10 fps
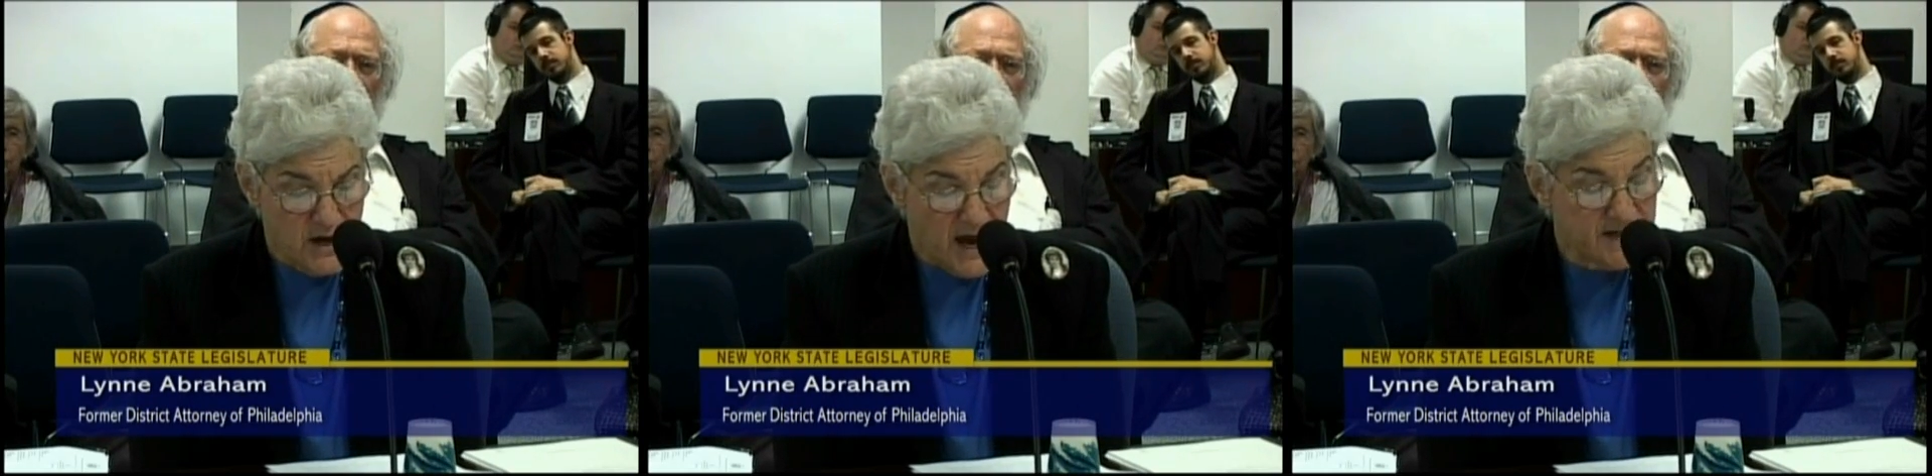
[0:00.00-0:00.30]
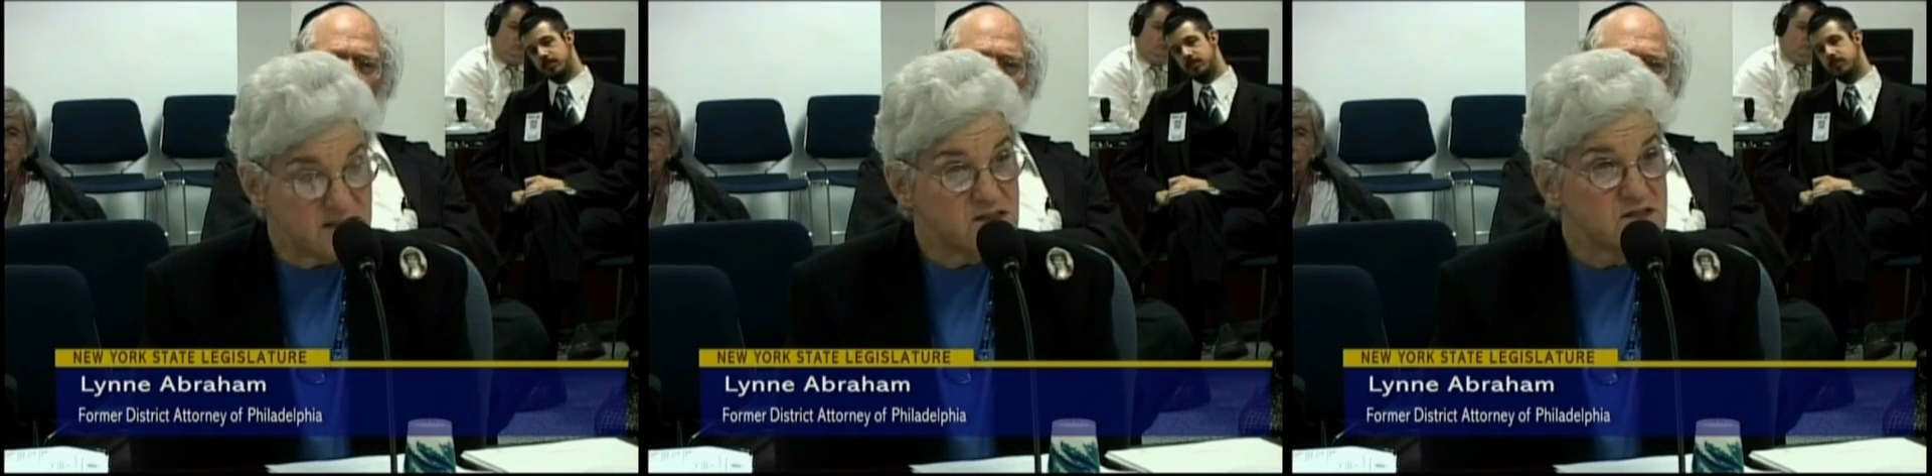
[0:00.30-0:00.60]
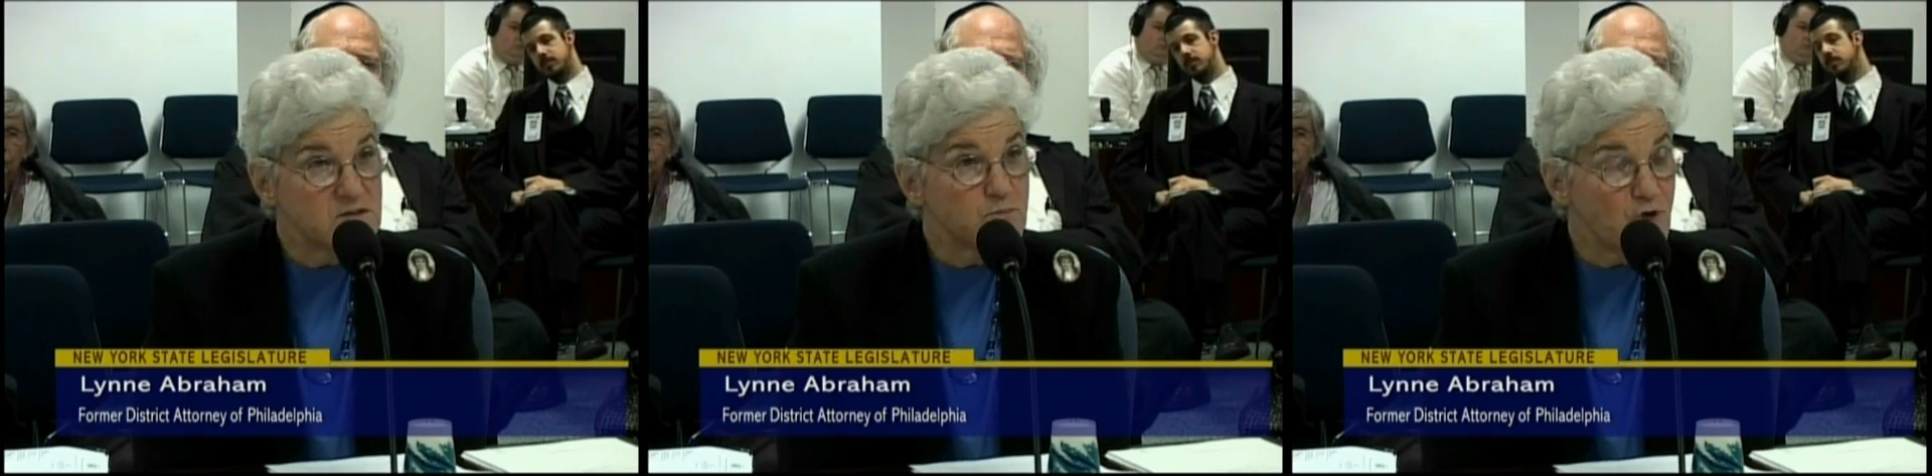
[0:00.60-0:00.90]
an
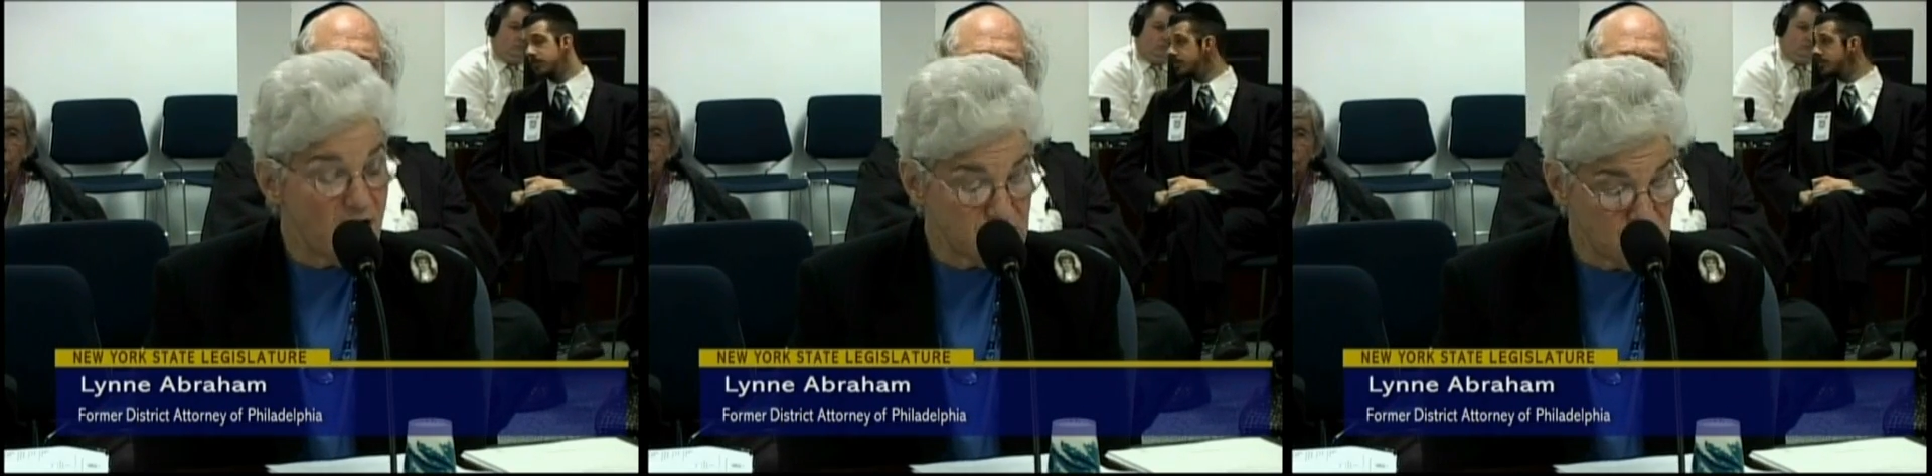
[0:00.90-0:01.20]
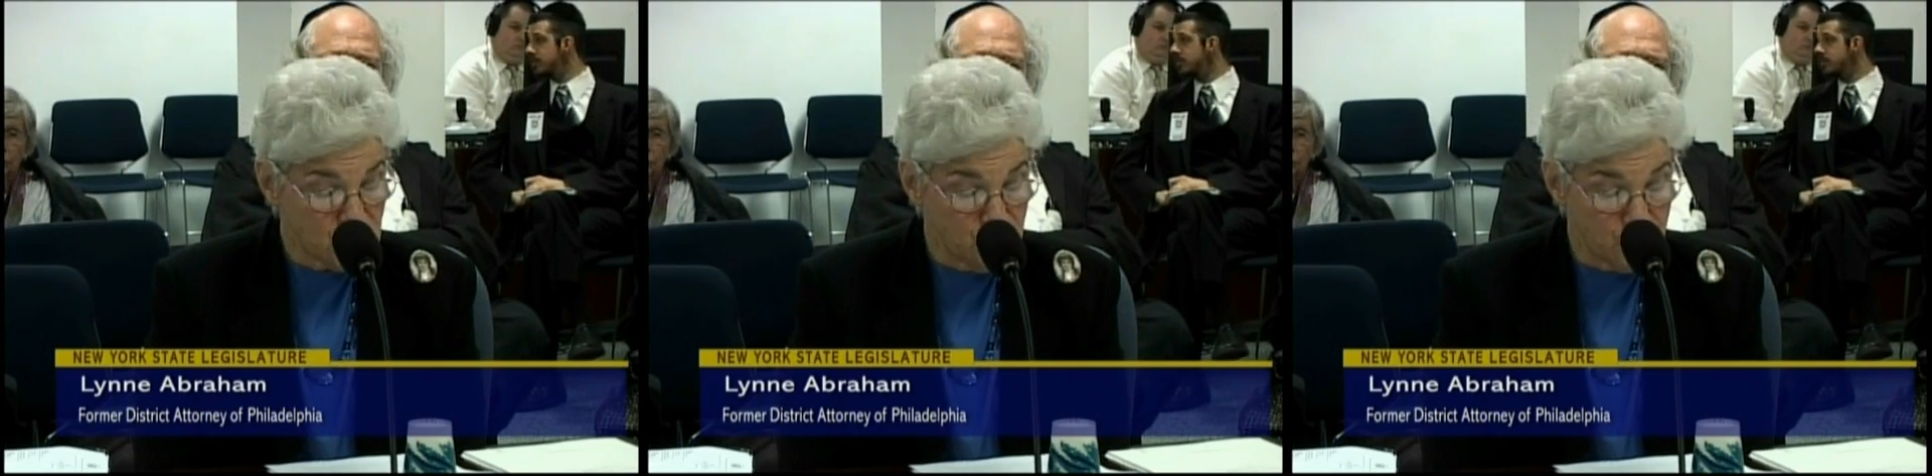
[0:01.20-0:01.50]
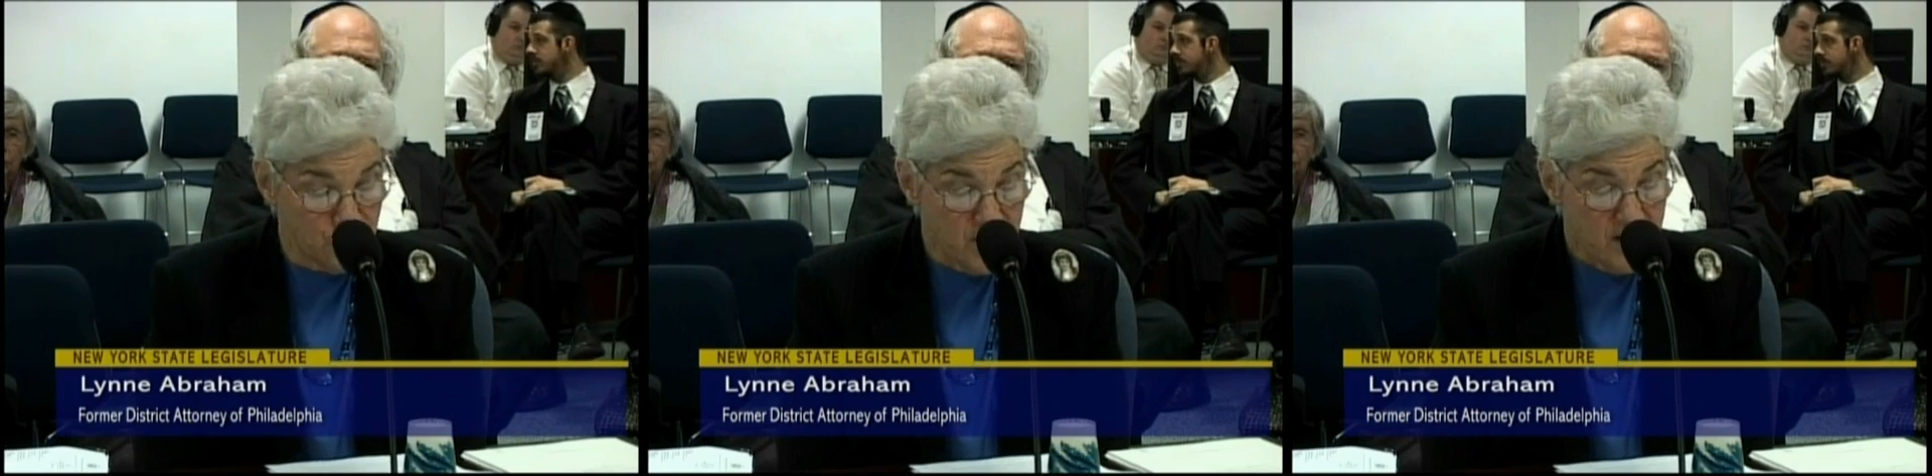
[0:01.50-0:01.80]
assistant prosecutor,